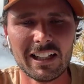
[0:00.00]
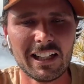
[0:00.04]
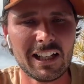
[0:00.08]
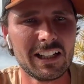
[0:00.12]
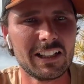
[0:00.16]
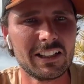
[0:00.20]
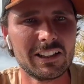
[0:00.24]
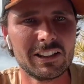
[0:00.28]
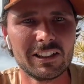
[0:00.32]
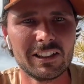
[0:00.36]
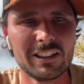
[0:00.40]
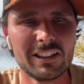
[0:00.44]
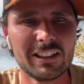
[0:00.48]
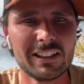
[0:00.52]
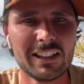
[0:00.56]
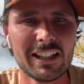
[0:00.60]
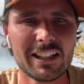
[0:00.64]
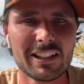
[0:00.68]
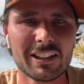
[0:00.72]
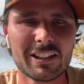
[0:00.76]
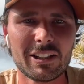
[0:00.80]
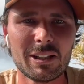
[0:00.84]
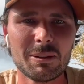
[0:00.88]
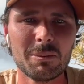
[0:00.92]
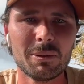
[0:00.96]
and it, yeah,
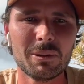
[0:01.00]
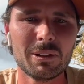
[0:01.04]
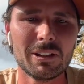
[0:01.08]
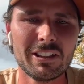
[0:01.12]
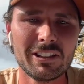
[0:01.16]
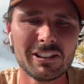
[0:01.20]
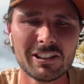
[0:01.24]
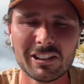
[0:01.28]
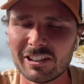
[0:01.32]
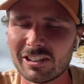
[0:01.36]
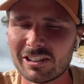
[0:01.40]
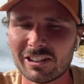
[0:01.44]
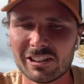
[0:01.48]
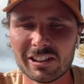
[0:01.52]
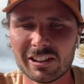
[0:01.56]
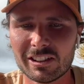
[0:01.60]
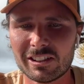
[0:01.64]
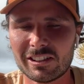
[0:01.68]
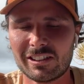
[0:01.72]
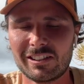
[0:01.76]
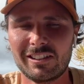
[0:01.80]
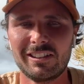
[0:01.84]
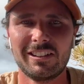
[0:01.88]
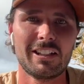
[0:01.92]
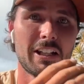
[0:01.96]
the Kimberleys is
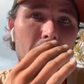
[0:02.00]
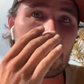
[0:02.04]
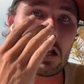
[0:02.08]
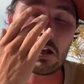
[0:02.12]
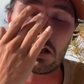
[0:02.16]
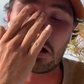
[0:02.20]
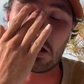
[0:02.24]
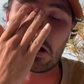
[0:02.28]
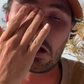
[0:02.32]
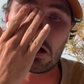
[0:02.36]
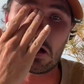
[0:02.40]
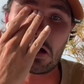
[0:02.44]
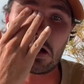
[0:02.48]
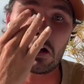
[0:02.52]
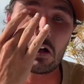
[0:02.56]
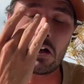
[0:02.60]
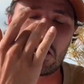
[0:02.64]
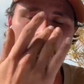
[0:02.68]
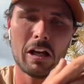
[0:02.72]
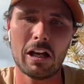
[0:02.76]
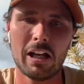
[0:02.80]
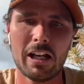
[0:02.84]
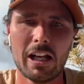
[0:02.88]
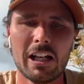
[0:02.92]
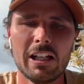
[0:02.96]
just
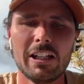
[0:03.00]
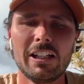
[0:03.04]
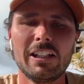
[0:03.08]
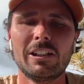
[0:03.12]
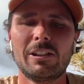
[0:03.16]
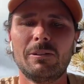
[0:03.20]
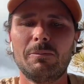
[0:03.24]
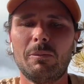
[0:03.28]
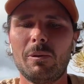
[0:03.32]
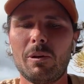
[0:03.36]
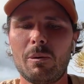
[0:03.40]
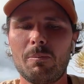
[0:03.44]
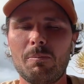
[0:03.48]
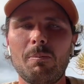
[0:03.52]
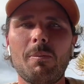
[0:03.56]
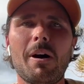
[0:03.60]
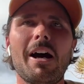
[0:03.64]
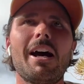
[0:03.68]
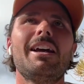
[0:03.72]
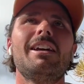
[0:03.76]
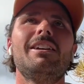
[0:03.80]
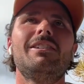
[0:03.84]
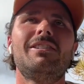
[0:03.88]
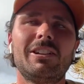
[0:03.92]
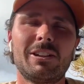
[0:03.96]
an
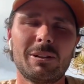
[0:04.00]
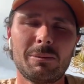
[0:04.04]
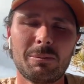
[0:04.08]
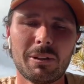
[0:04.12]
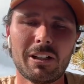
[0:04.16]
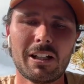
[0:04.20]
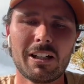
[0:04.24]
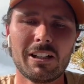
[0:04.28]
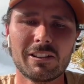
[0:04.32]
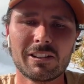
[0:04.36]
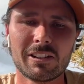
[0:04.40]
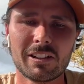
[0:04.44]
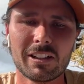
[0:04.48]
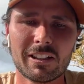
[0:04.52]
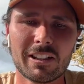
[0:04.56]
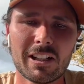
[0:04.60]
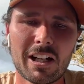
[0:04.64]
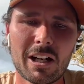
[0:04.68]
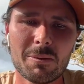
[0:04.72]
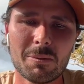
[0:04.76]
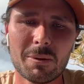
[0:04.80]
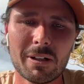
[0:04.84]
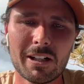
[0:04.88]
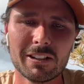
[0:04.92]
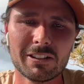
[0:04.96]
amazing place, and I
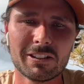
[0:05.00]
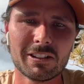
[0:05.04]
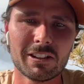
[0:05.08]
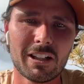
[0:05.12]
can't wait.